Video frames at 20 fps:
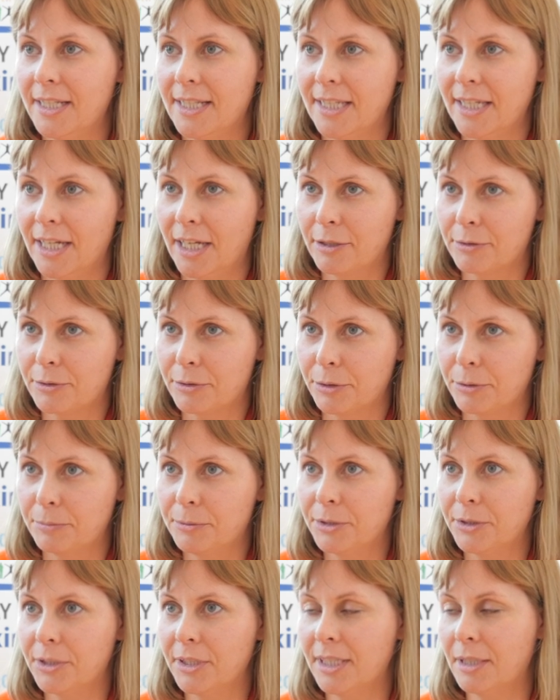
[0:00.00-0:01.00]
ECI
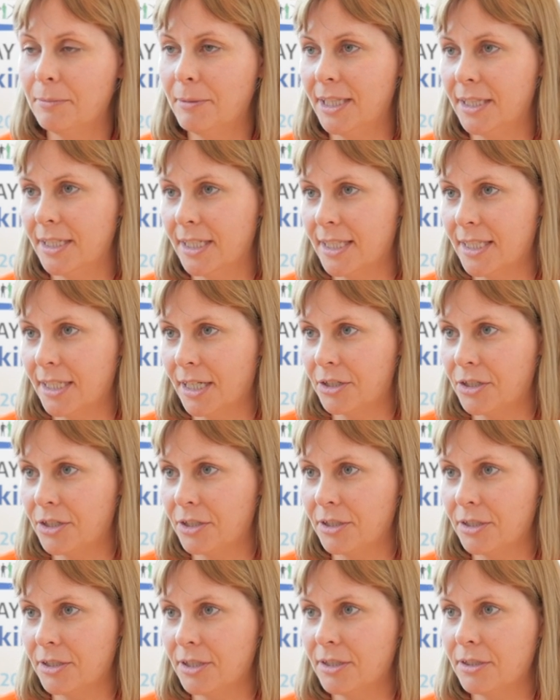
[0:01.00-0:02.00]
group, to the thematic
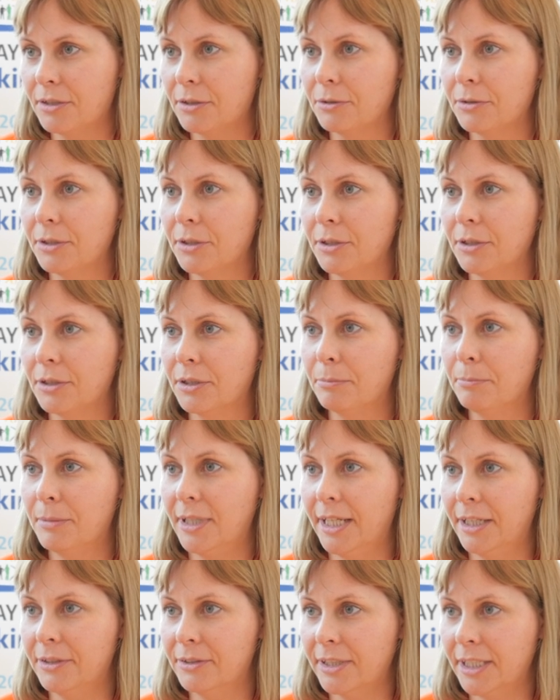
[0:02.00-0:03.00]
sections, to the
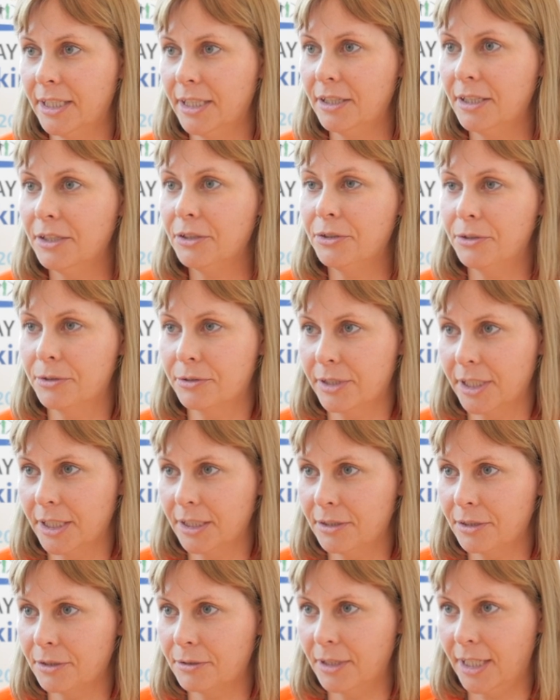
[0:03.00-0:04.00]
plenary
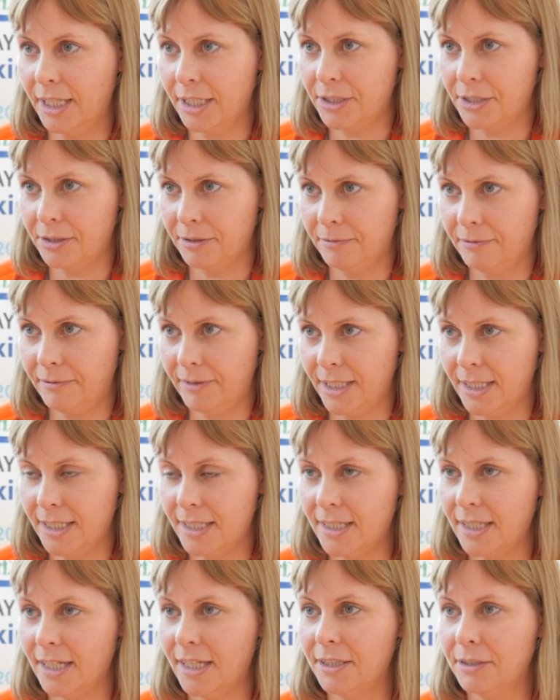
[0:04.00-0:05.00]
during the collection
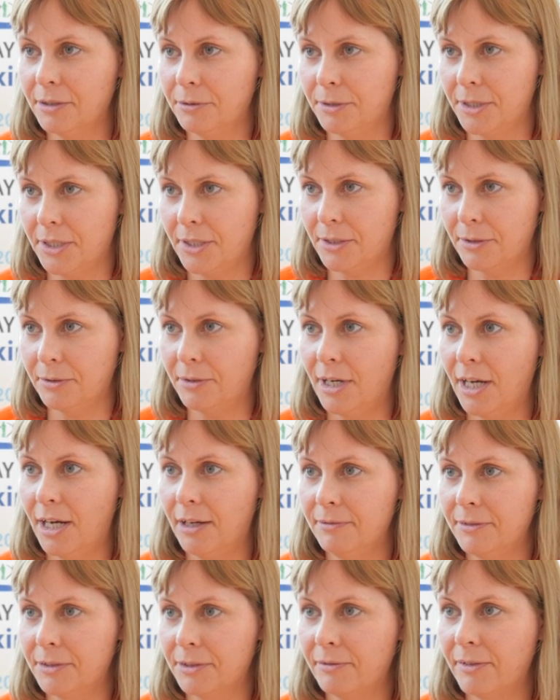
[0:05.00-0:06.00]
phase, and also
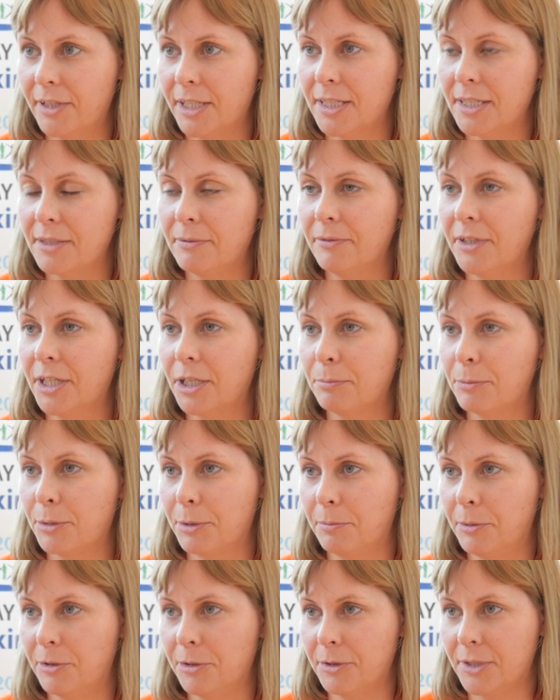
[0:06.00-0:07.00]
afterwards we are
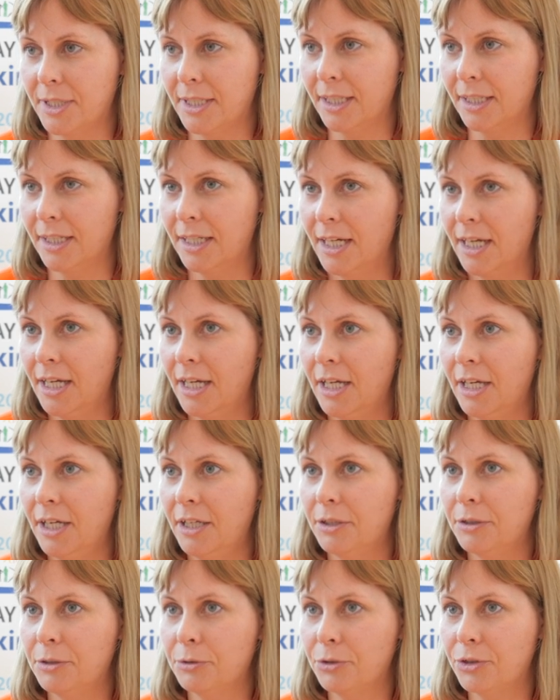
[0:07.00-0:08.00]
proposing
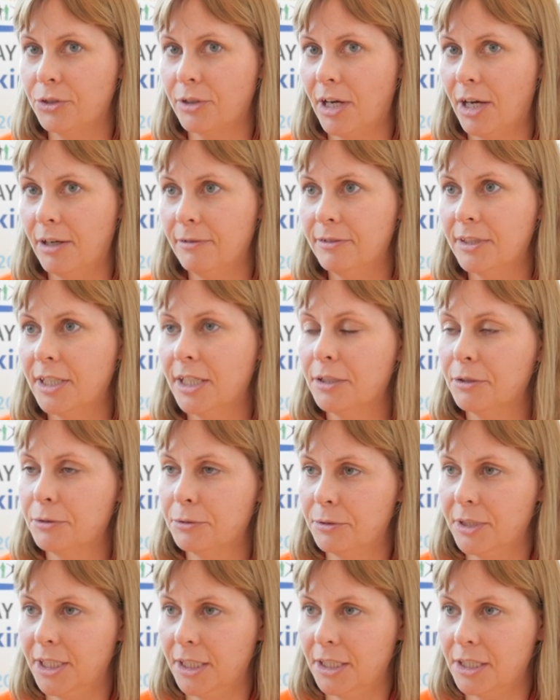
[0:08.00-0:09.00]
to draft an
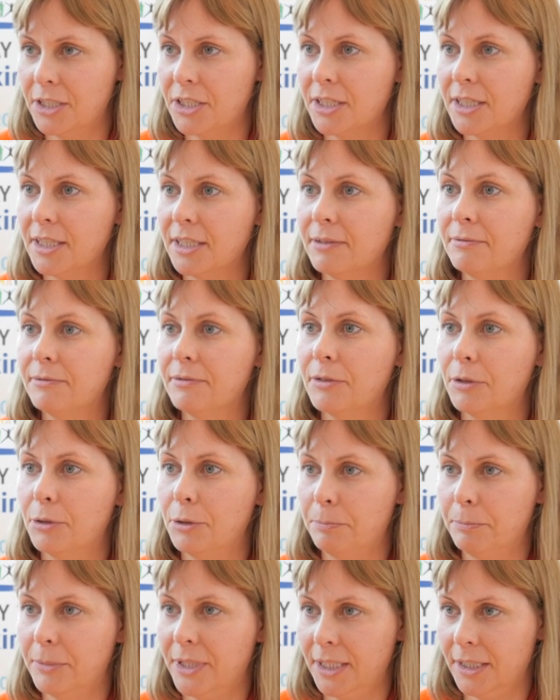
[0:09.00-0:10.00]
own initiative
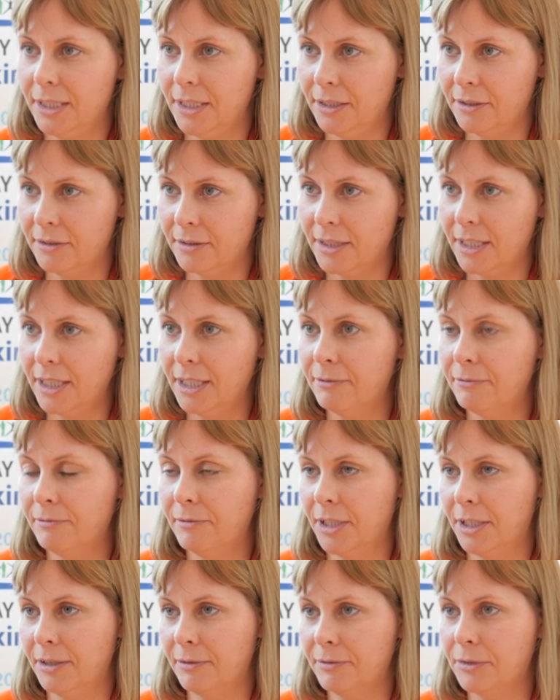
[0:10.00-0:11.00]
opinion if
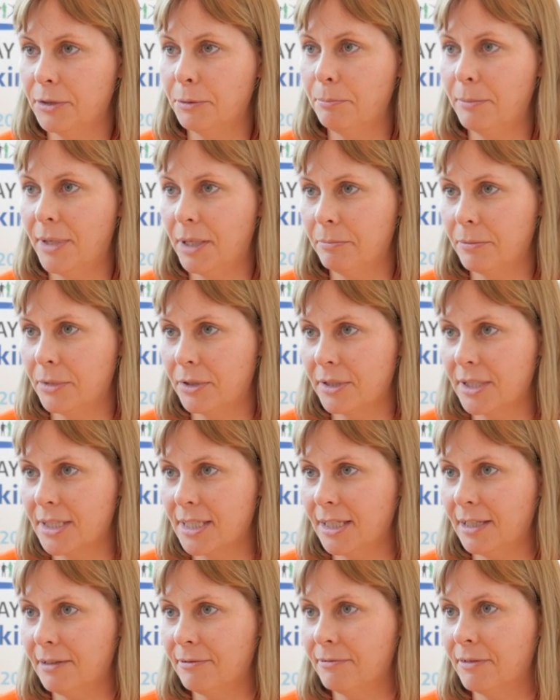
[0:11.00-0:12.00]
one of the
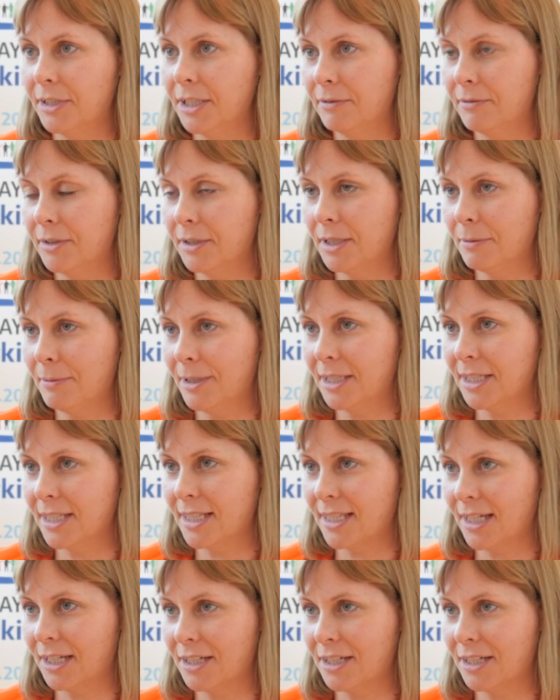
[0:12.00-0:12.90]
members, if one of the thematic